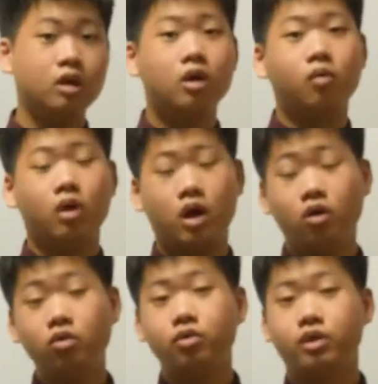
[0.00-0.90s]

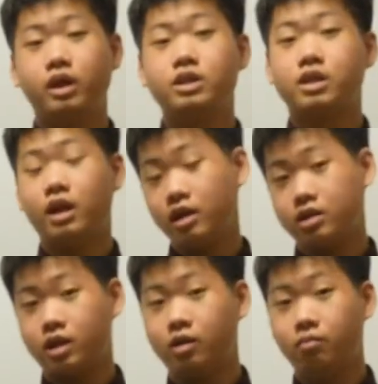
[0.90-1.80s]
Well, there is another
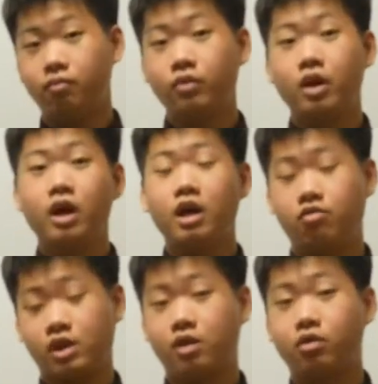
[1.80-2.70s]
term, if you
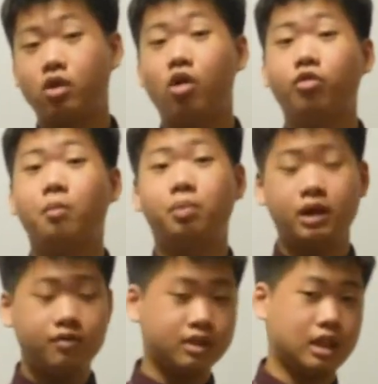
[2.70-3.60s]
can recall from
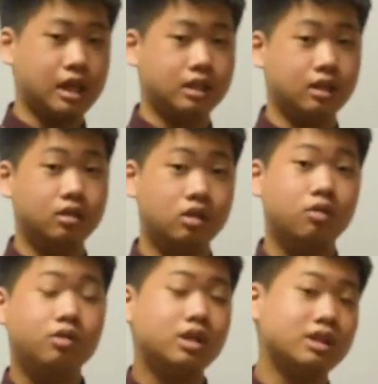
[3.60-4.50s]
previous lessons,
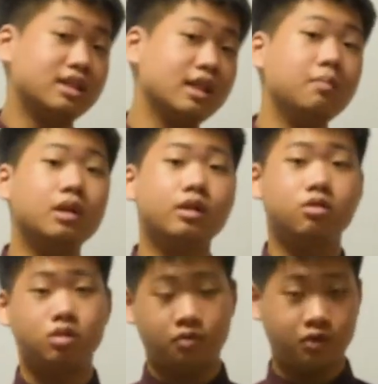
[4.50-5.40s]
which is similar to
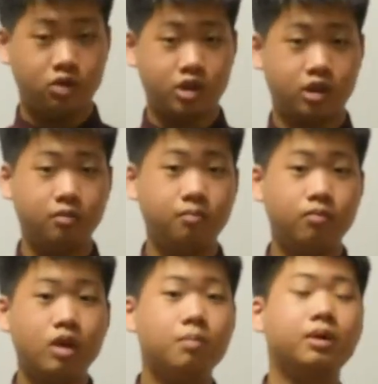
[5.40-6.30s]
diffusion,
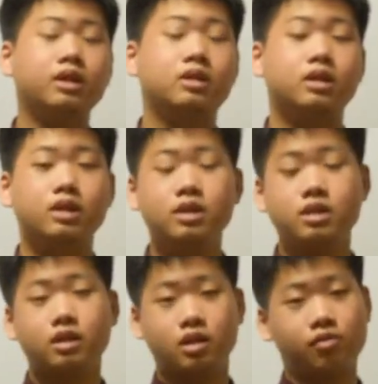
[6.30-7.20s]
but there is
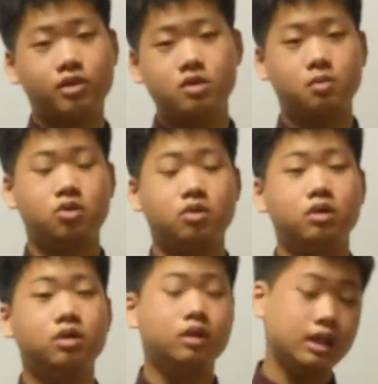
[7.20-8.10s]
a difference
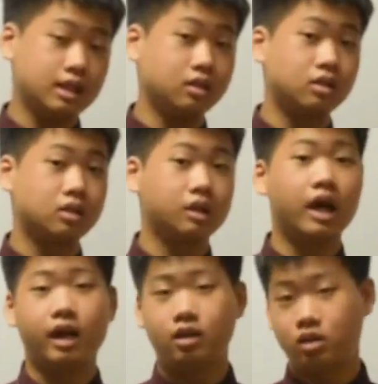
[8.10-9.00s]
between it
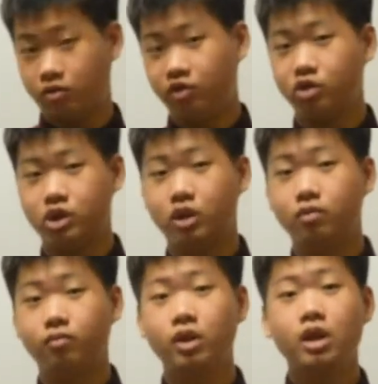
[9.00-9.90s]
and
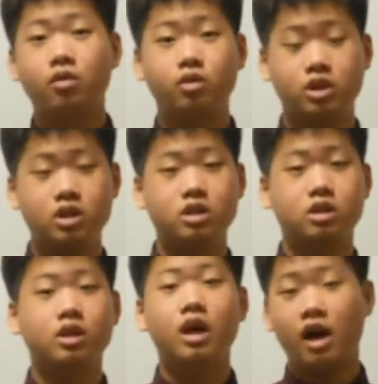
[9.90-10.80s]
diffusion, which is
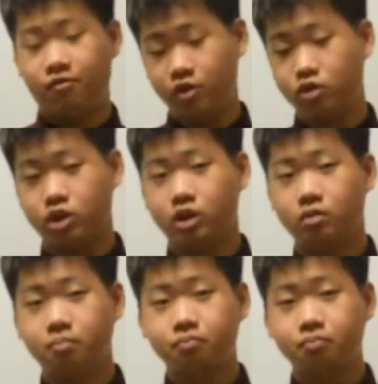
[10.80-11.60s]
effusion.